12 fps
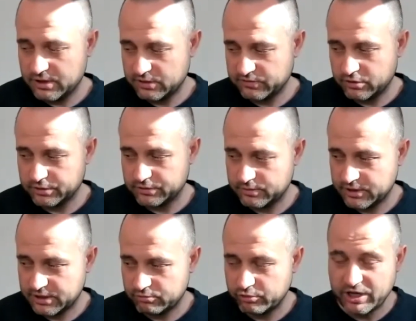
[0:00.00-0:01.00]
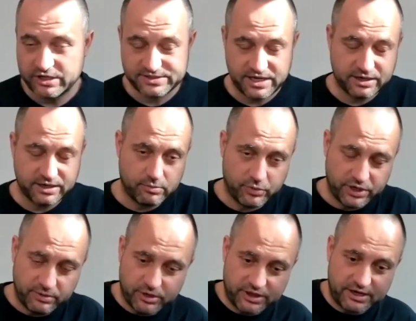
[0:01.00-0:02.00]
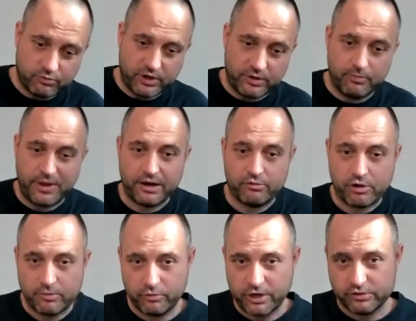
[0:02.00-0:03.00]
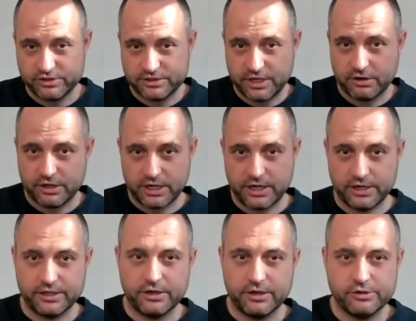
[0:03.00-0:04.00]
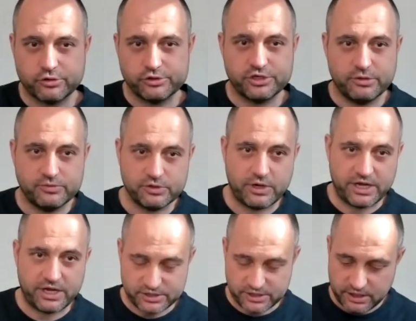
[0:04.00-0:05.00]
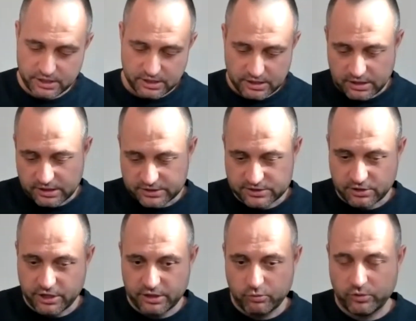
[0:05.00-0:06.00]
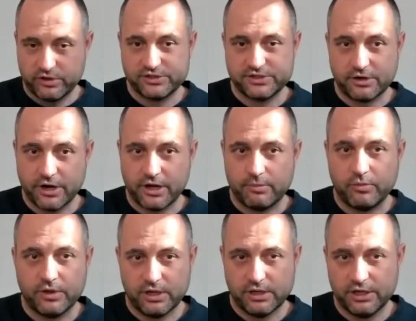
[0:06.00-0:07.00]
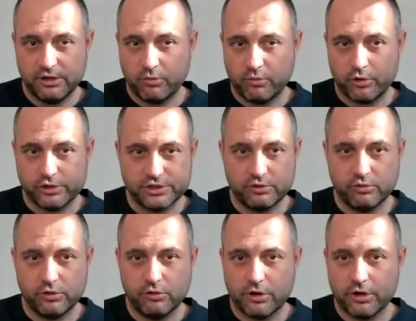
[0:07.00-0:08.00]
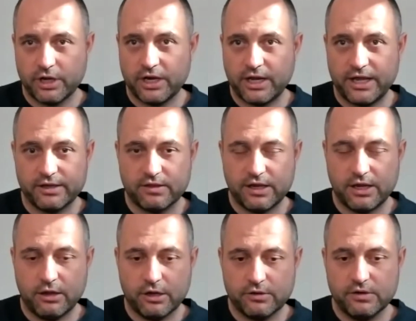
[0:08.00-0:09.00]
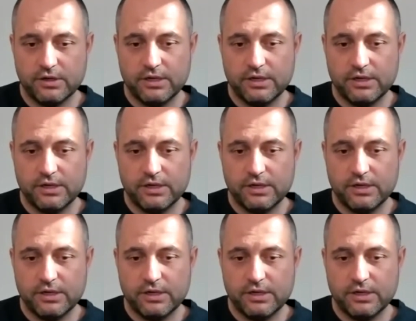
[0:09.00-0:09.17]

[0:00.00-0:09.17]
how's it called? A real estate company, but that went bankrupt when I was there, and then I needed an internship. So I actually started with a startup in e-commerce in New York, and I liked that a lot.